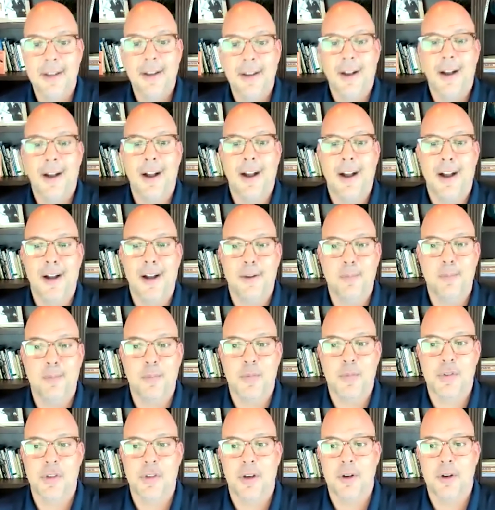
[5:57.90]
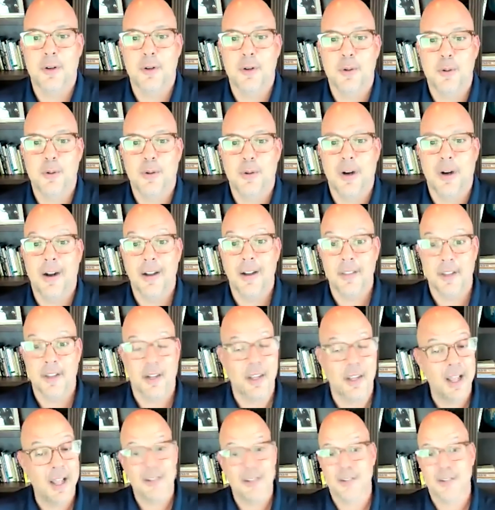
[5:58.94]
The
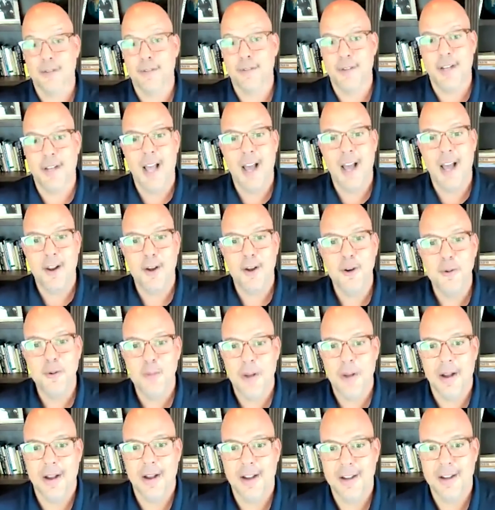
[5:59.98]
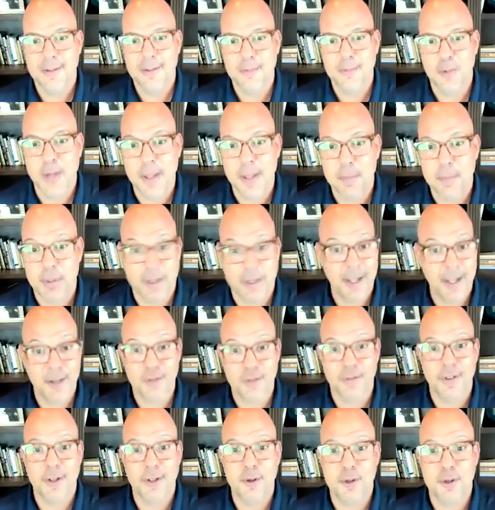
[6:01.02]
clients of Fidato, we pledge
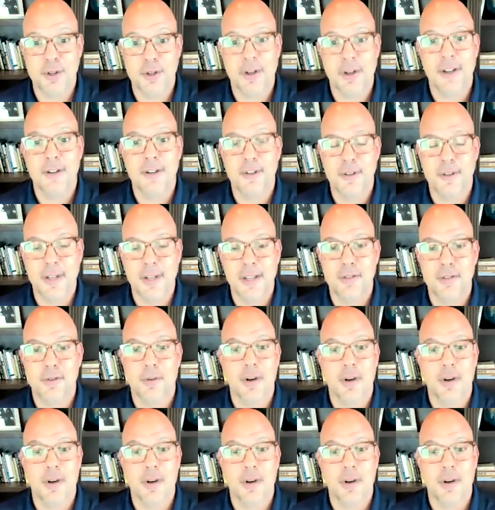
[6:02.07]
fiduciary duty to our